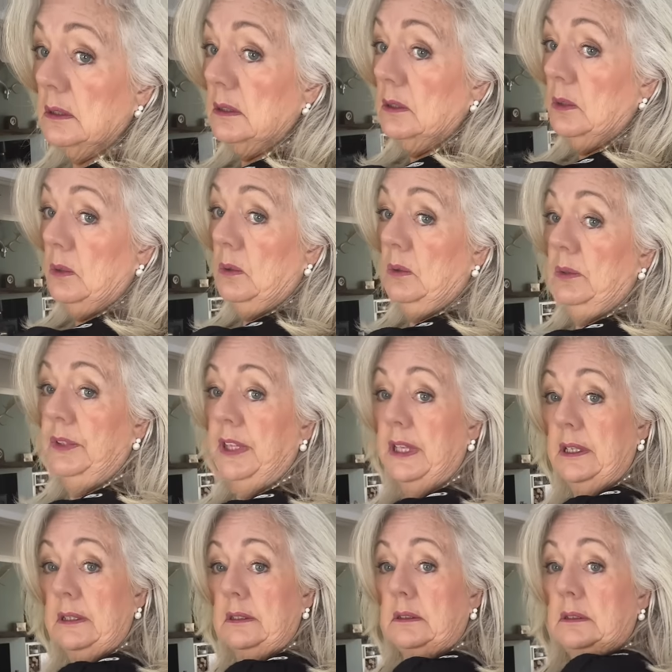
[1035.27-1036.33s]
all
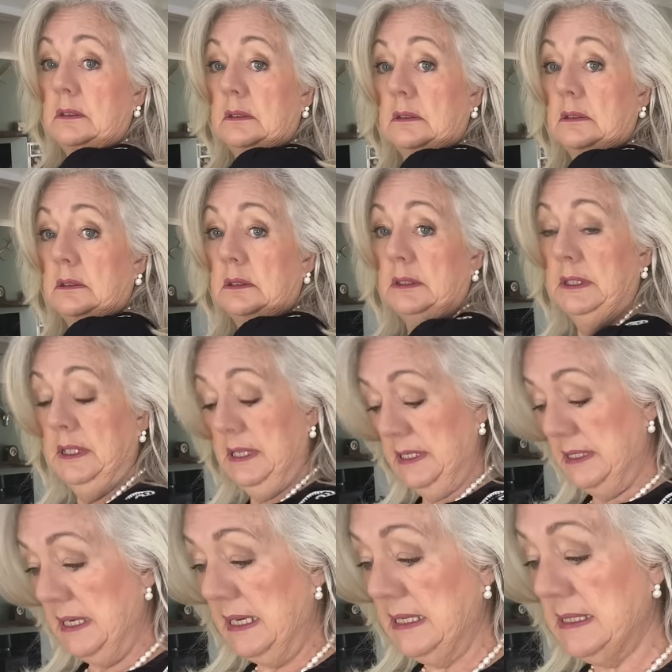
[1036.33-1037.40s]
the
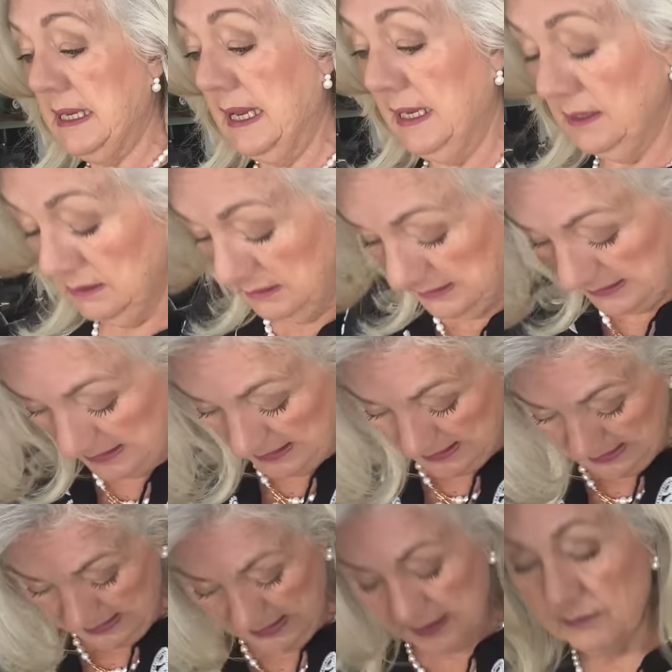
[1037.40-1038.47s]
detail
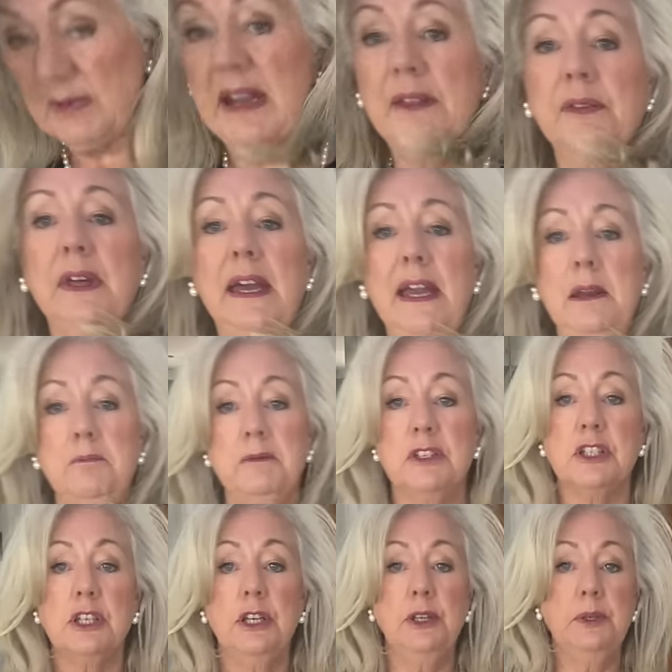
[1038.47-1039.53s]
and round the hem
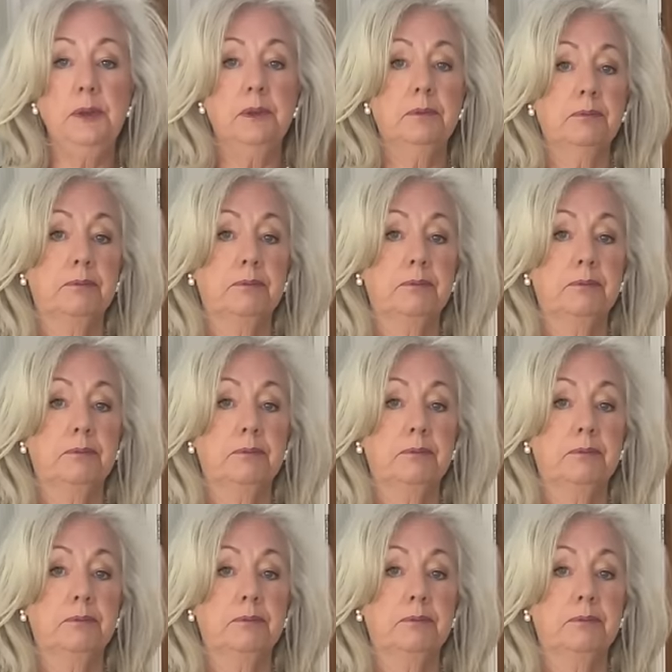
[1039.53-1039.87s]
too.